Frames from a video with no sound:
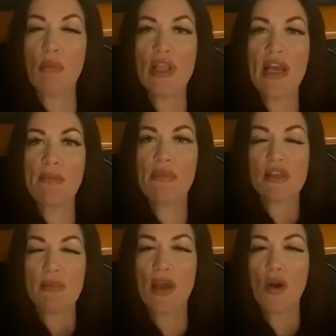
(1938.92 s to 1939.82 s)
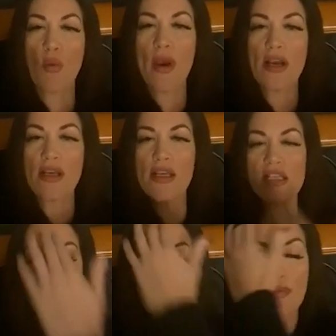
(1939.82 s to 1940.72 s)
about blame, it's about
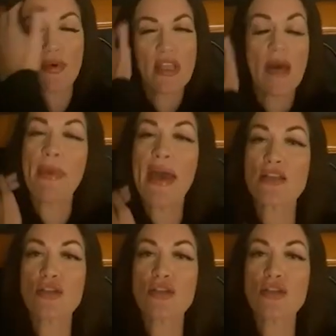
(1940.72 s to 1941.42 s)
awareness. But I bring that back